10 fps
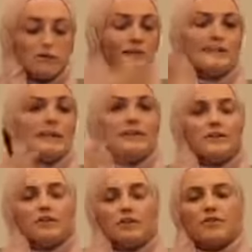bring it
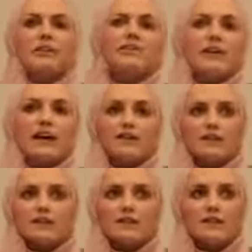down to three
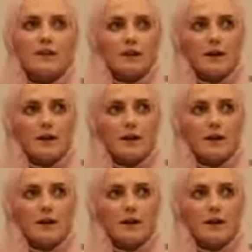factors,